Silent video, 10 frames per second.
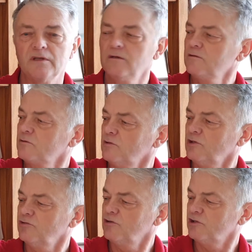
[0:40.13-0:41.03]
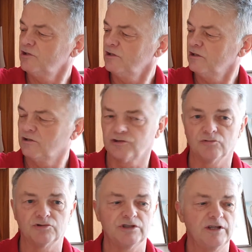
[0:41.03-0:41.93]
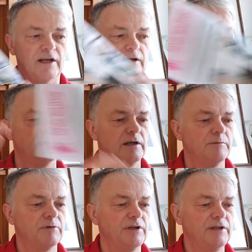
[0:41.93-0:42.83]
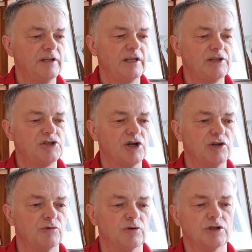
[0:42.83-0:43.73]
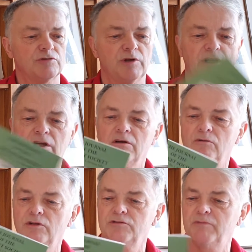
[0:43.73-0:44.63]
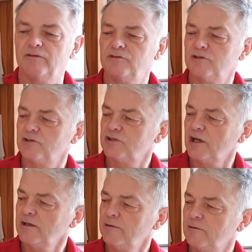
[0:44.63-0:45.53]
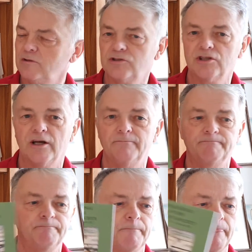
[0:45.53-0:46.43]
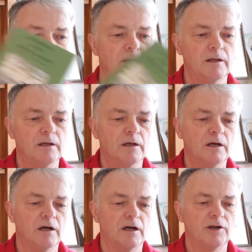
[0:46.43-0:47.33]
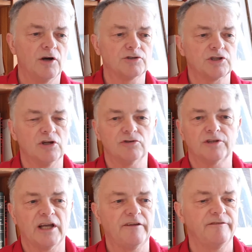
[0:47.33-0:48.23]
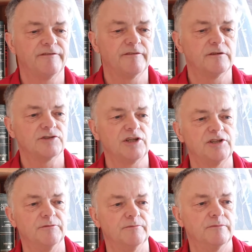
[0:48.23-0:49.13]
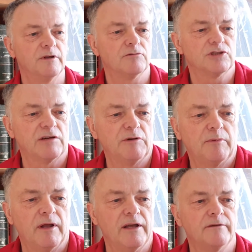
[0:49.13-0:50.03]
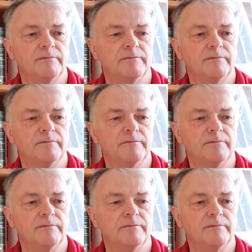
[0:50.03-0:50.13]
That's quite an interesting articles in there. But in the journal this week, or this month shall I say, was an article on Dave Sydenham, the old Surrey player.